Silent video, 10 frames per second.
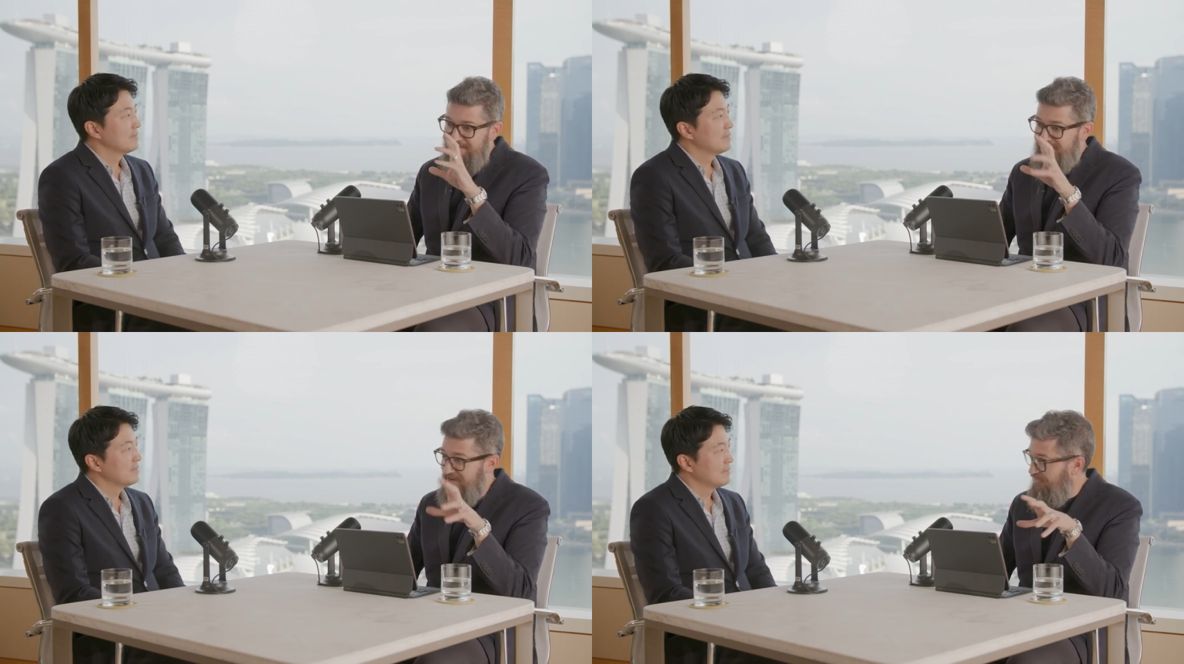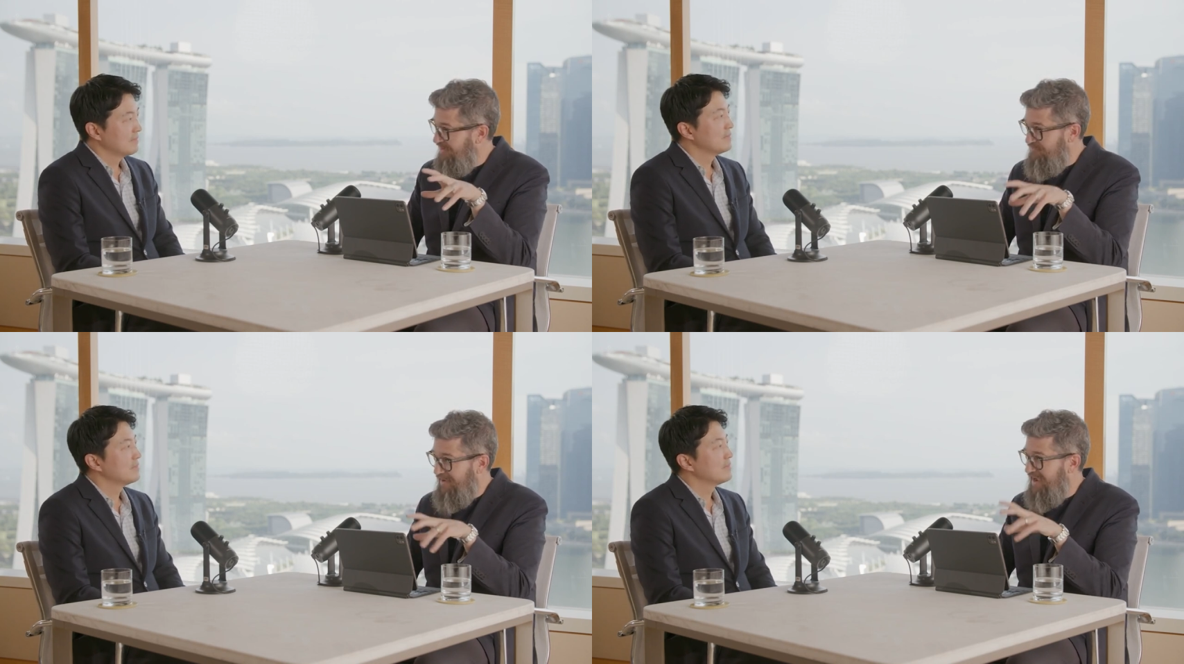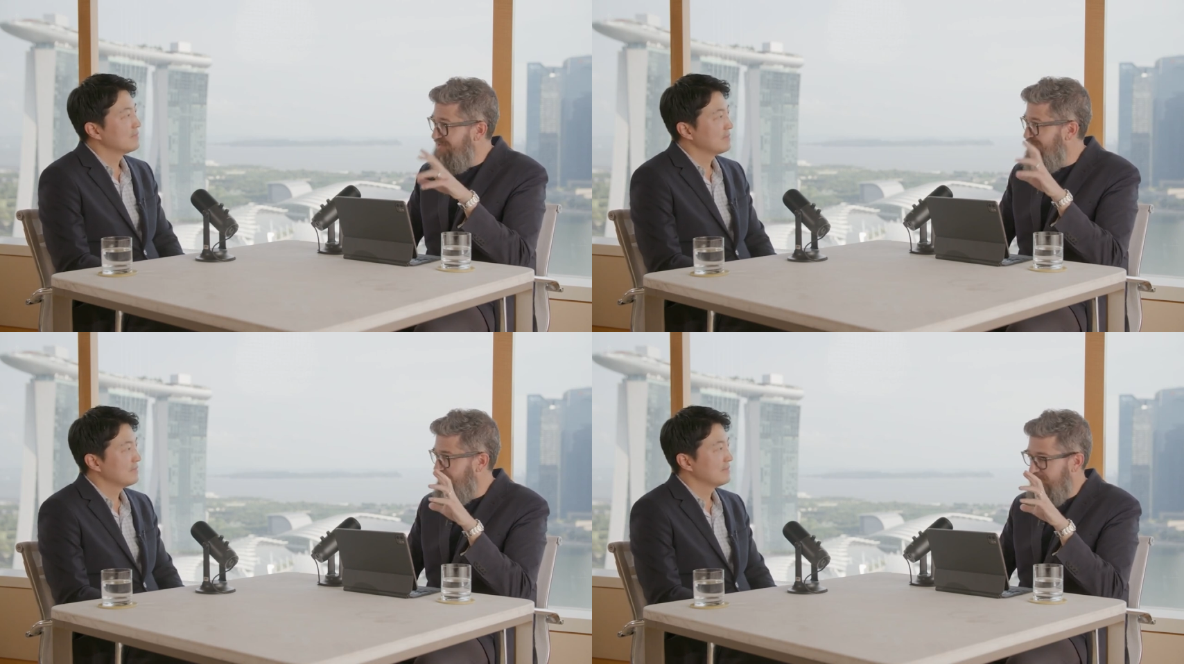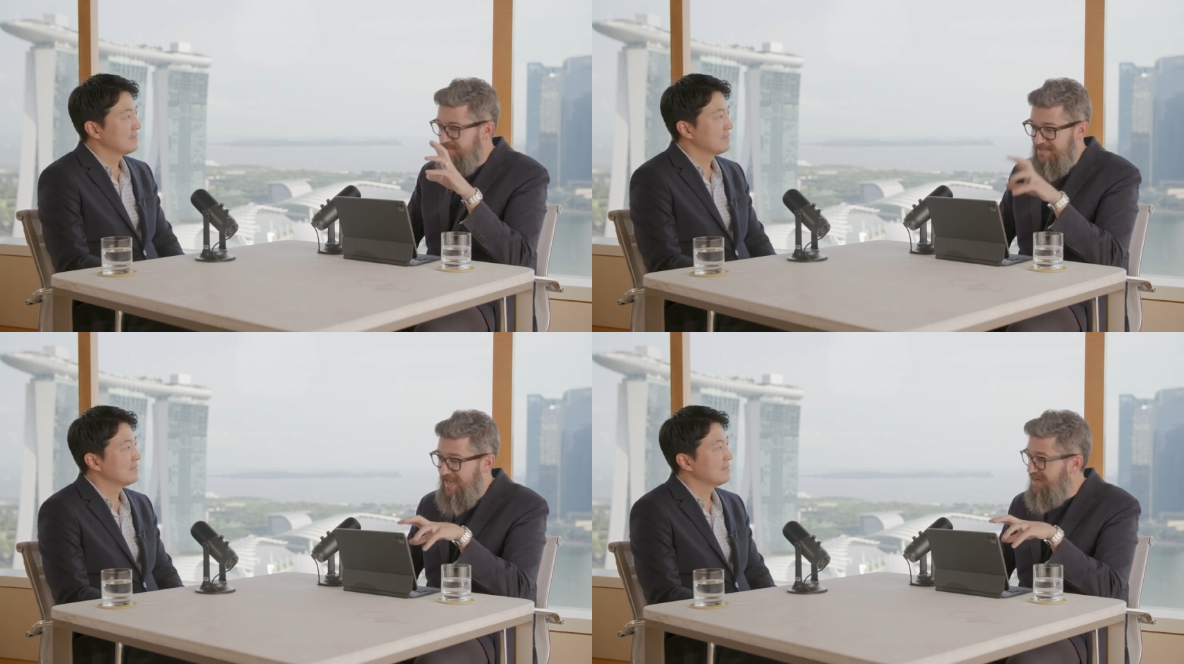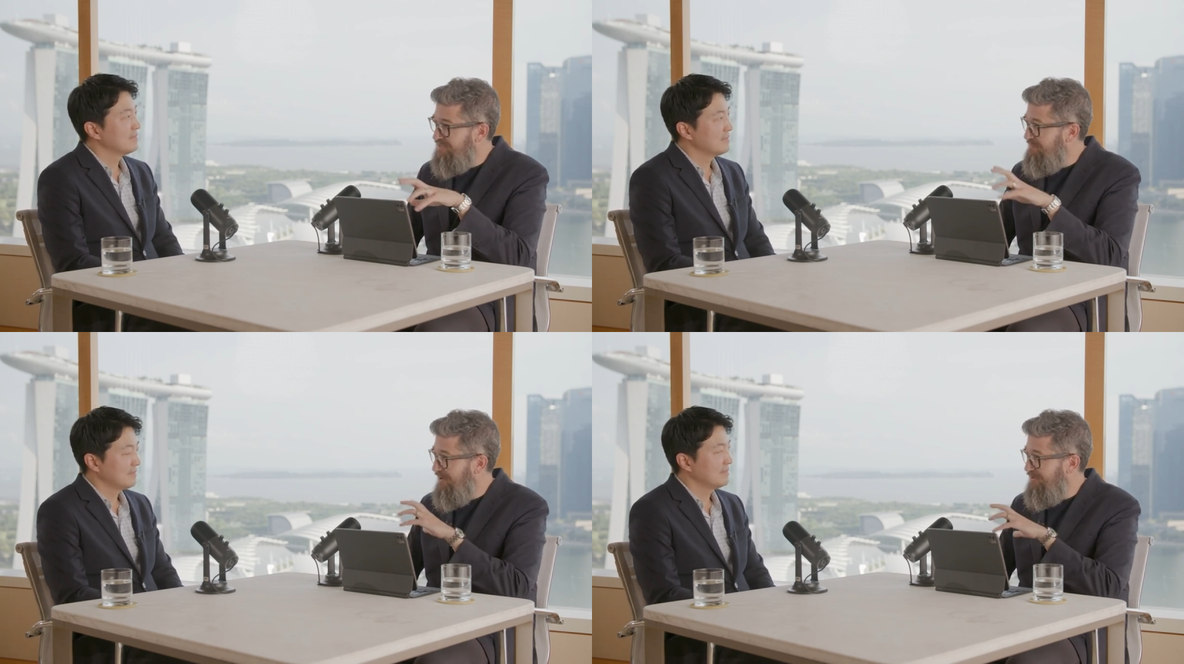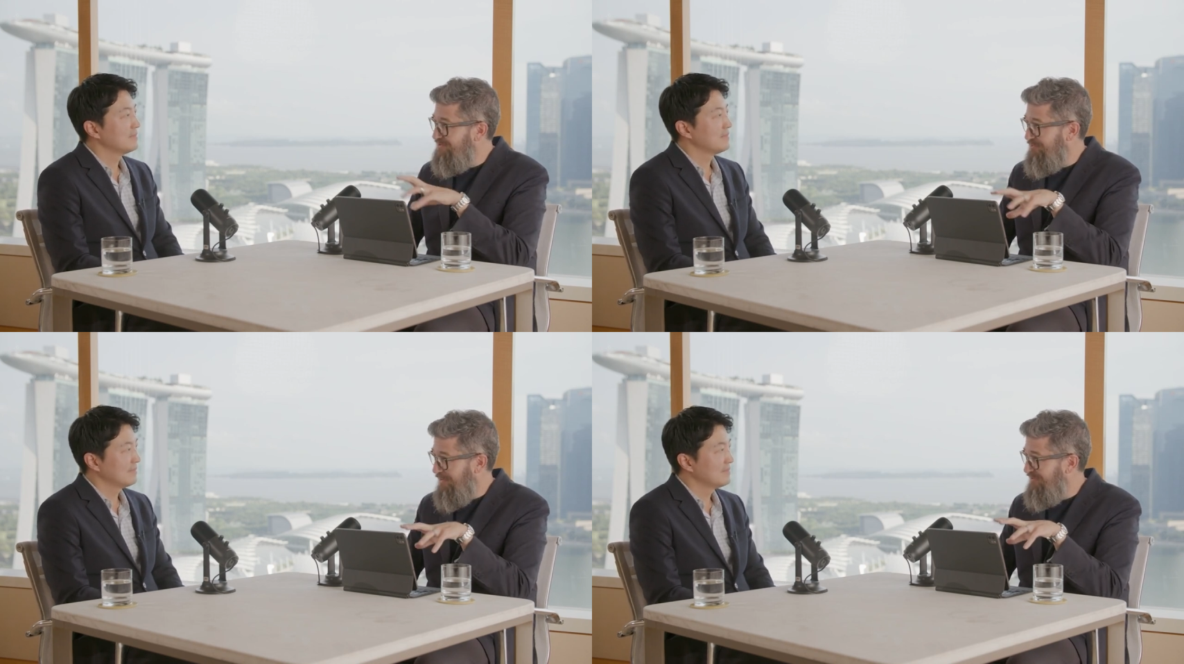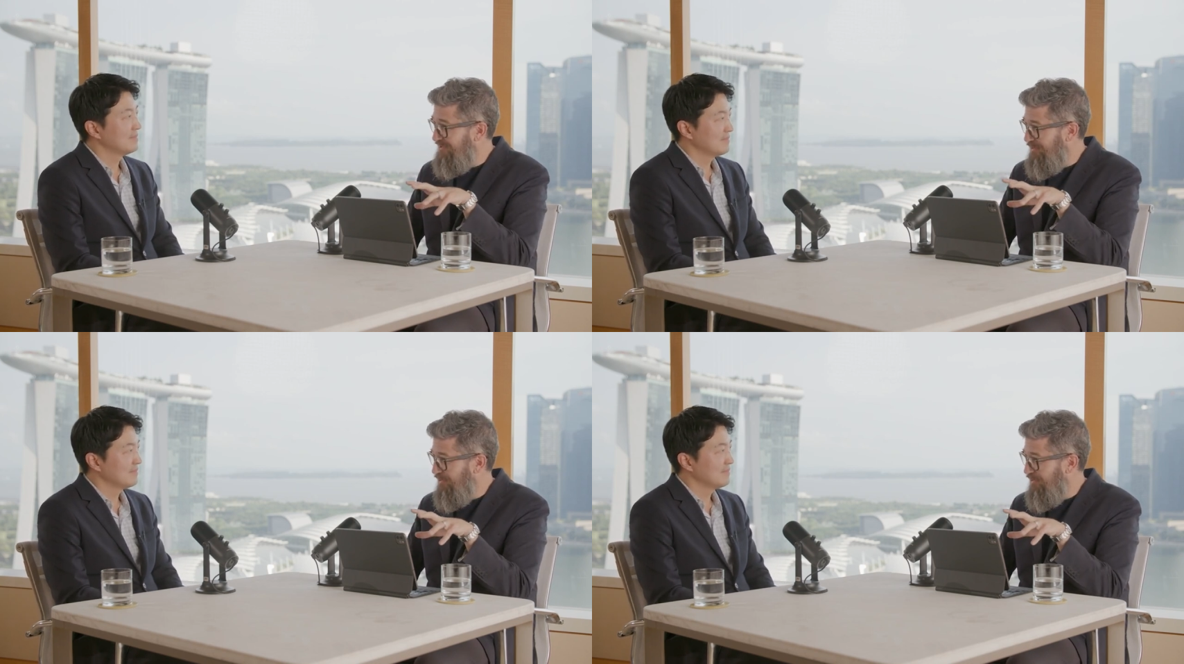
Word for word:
Speaker 1: to different advisors and taxpayers around the